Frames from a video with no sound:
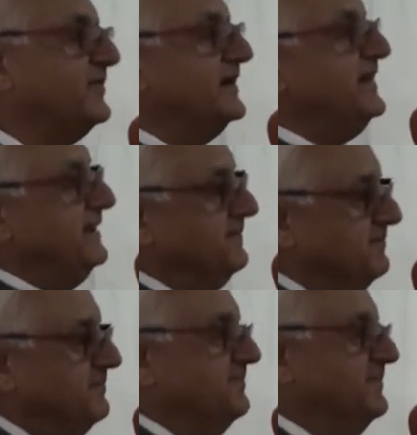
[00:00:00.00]
Bhavani
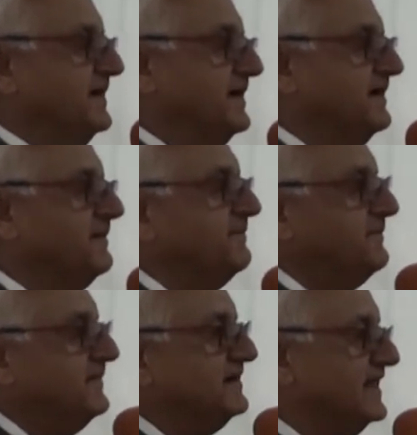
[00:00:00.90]
um,
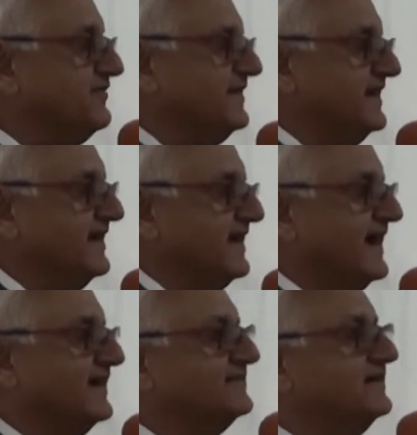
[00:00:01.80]
Devi
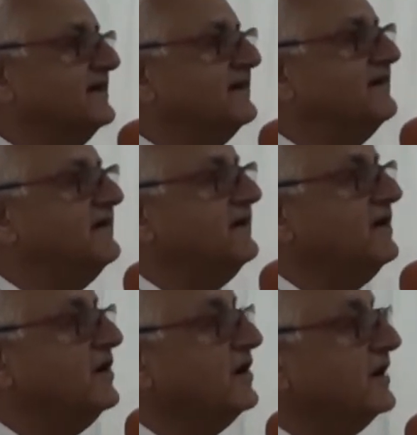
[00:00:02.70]
as the
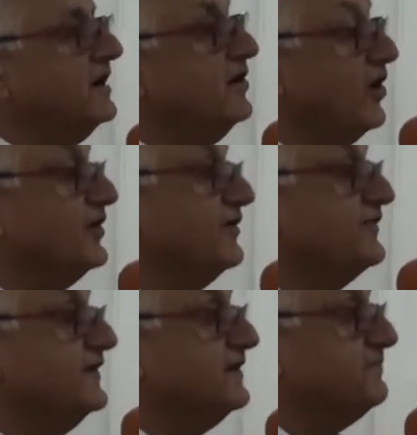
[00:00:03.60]
god
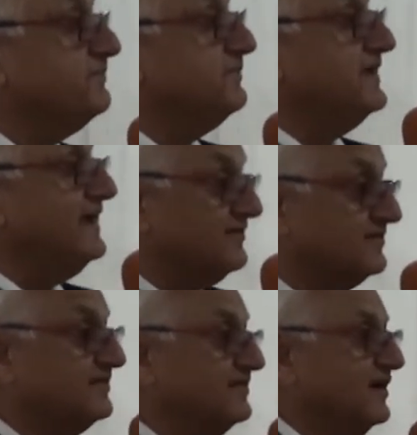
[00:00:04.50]
of the
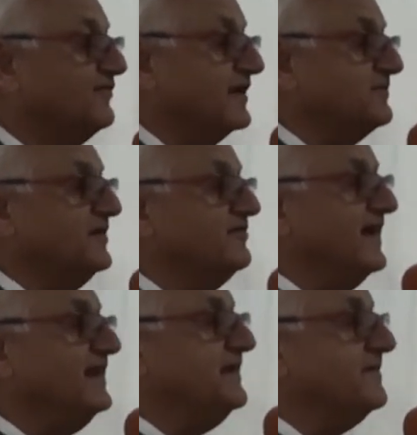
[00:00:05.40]
kings of Kathmandu
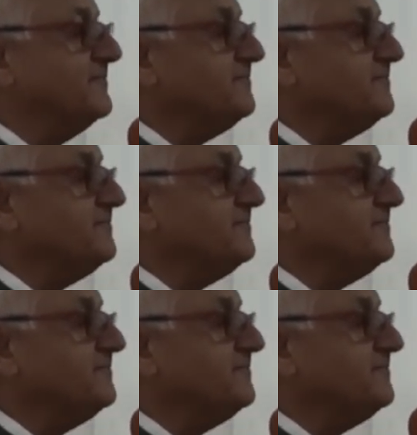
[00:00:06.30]
Valley.